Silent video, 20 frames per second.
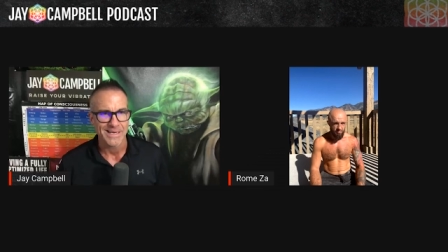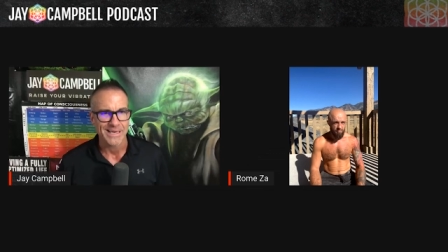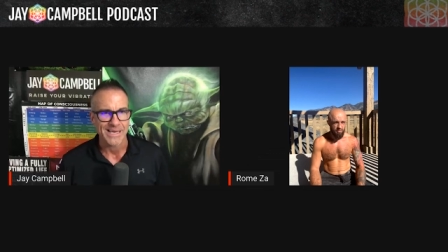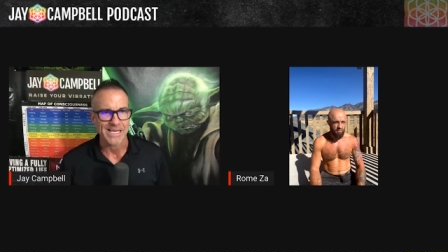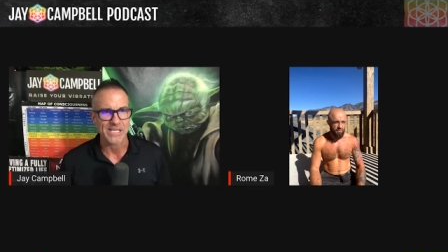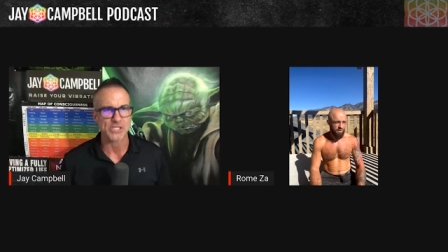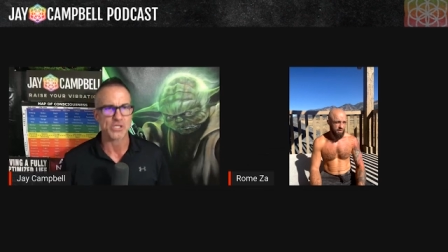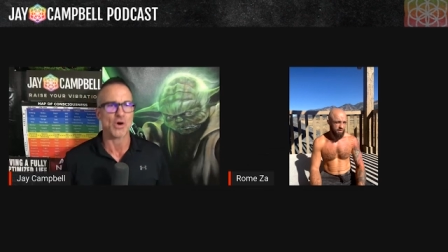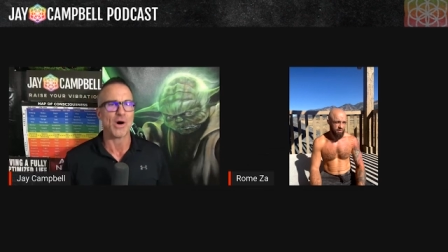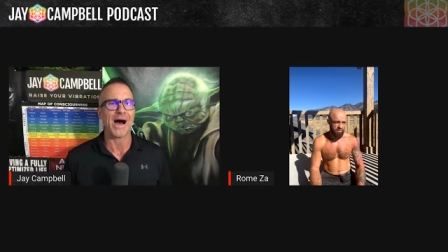
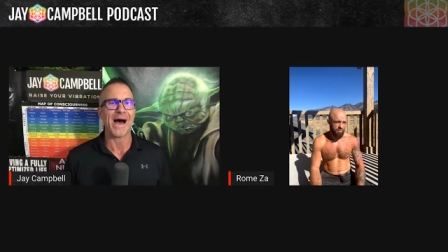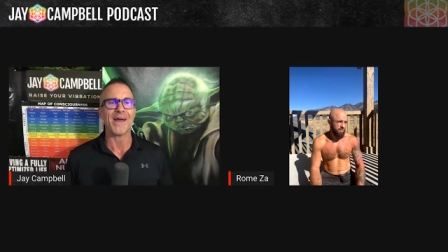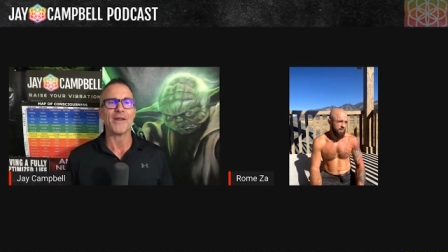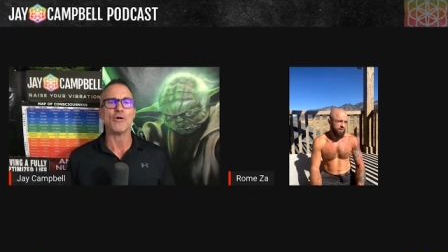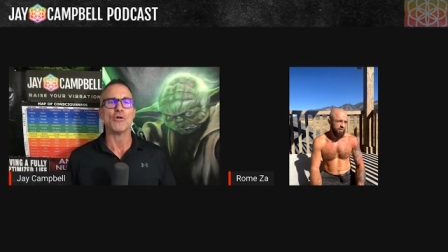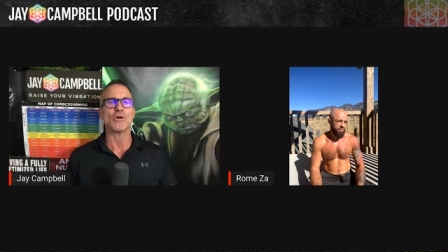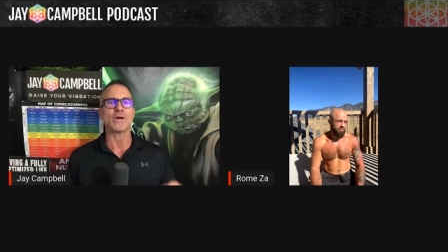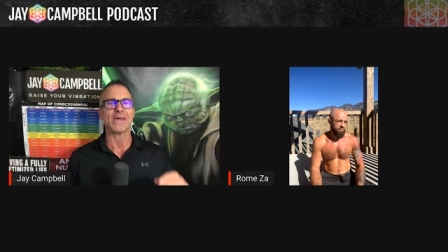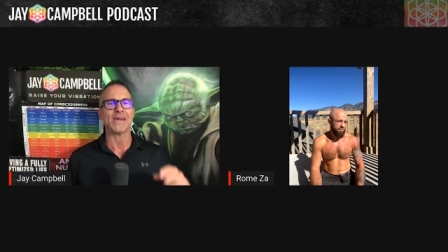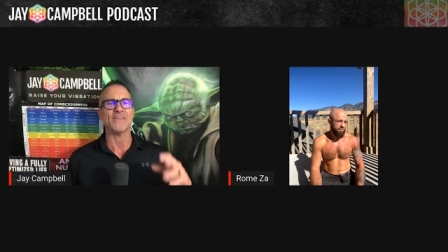And so I
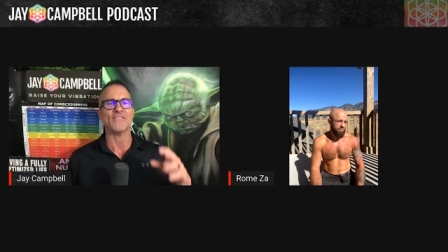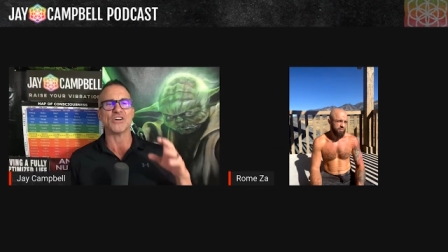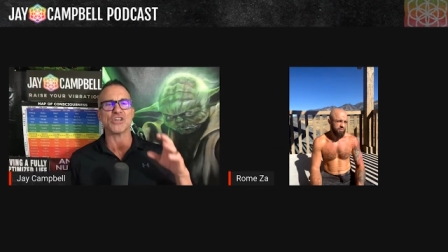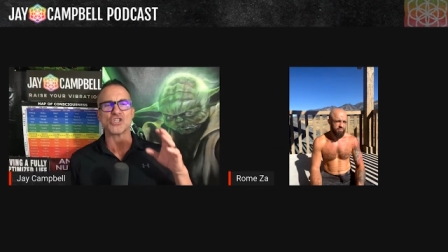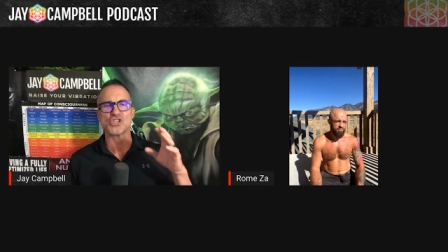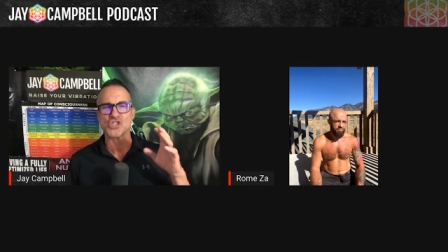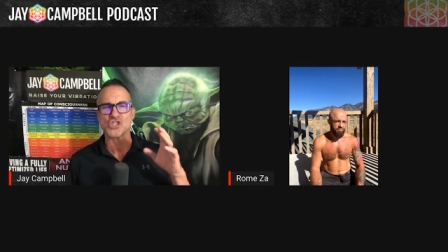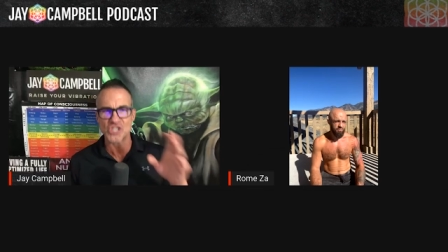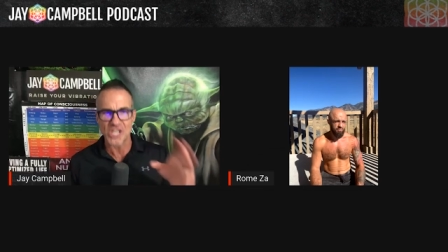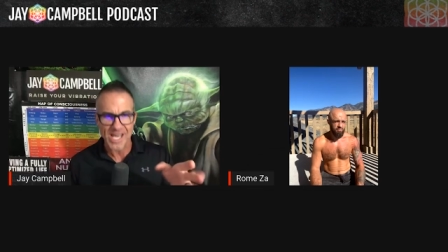don't give a
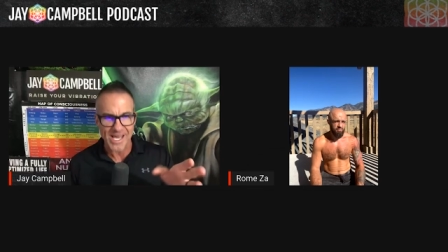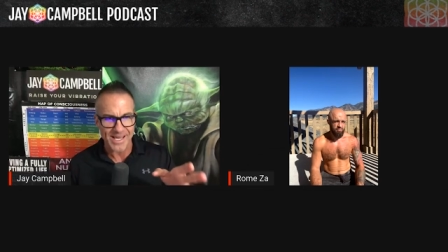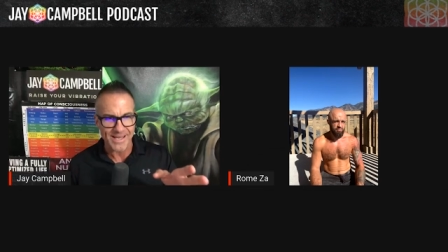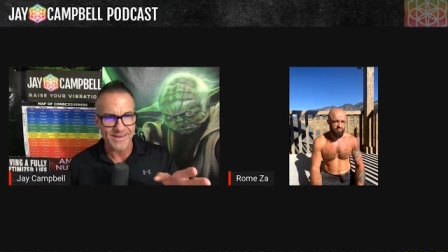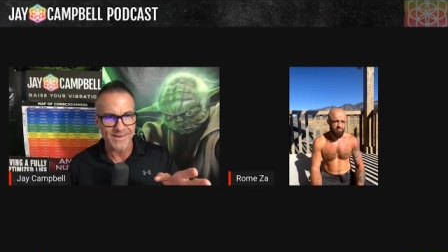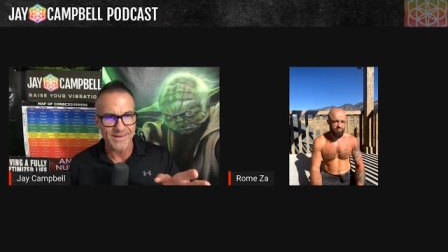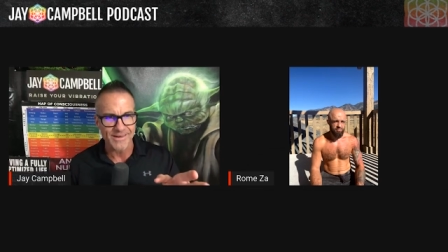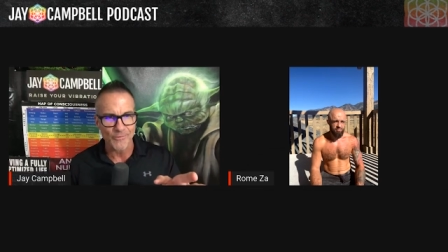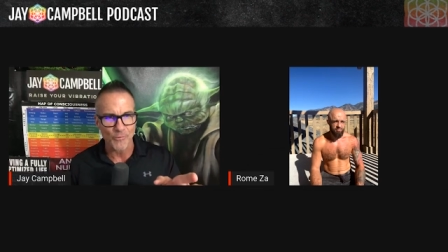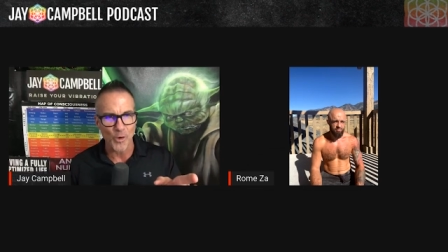
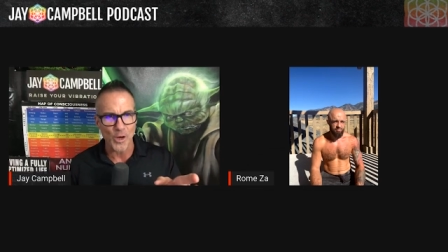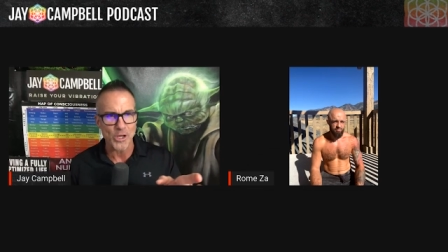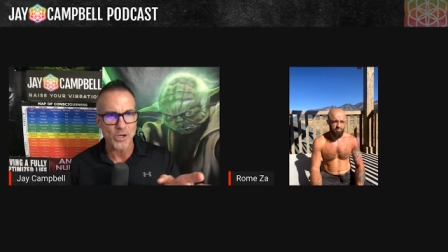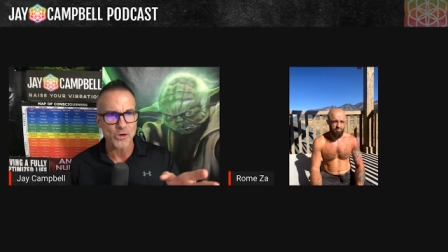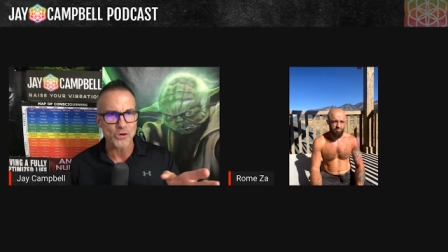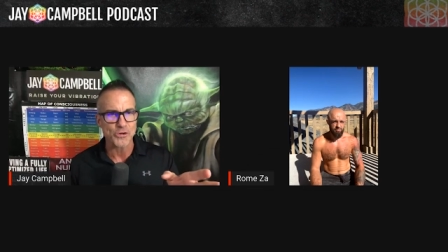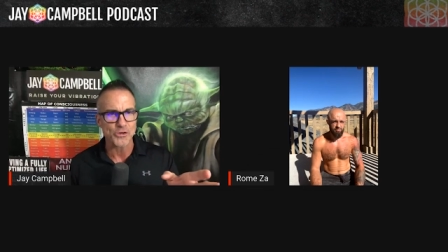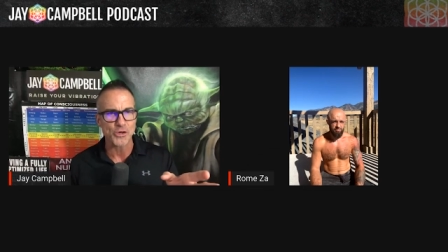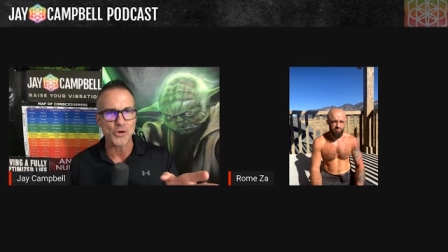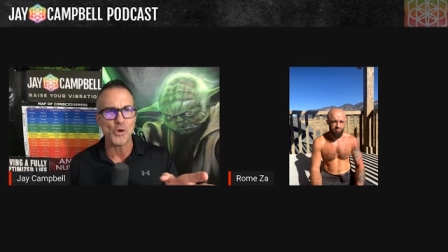shit what
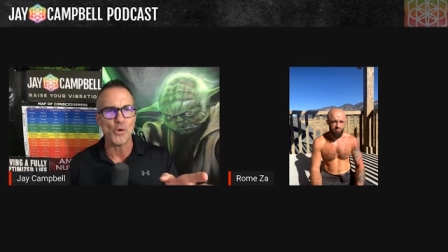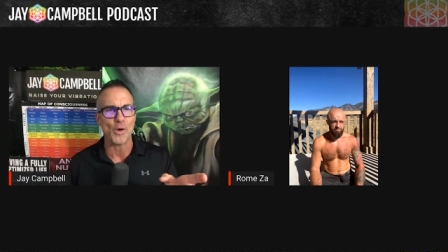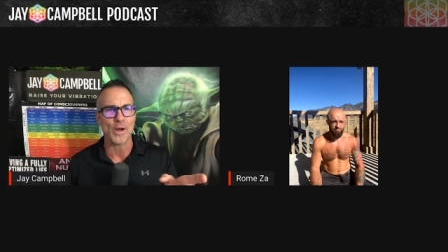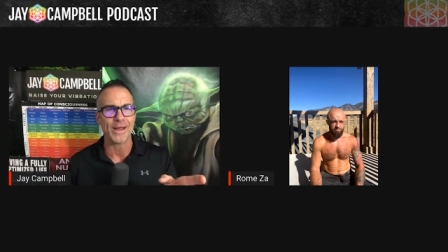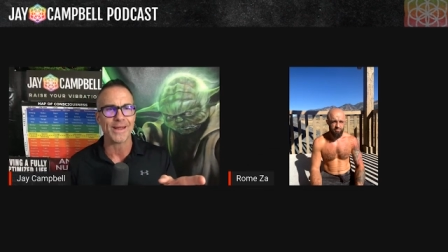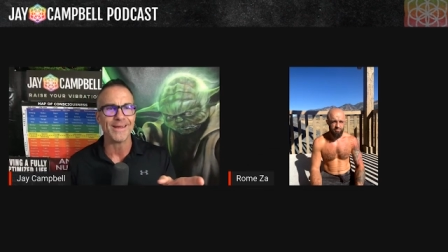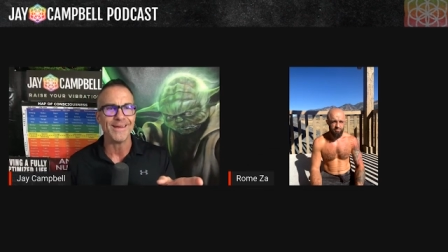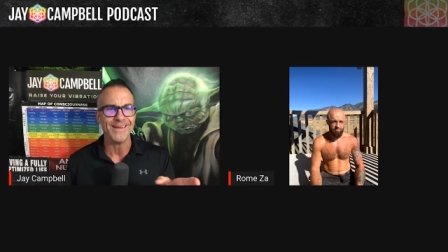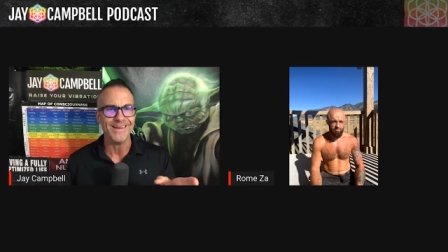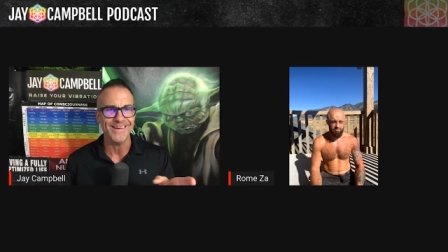you're
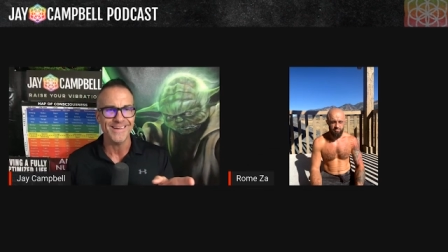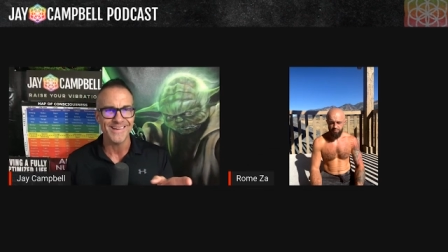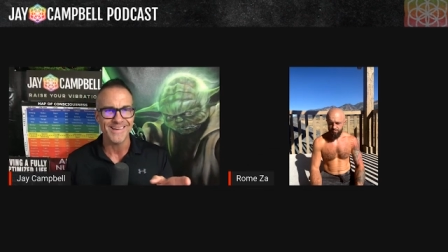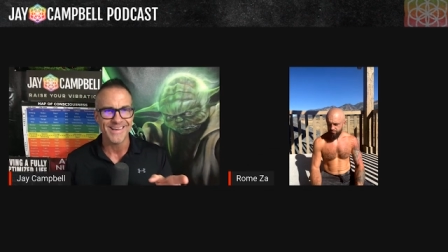doing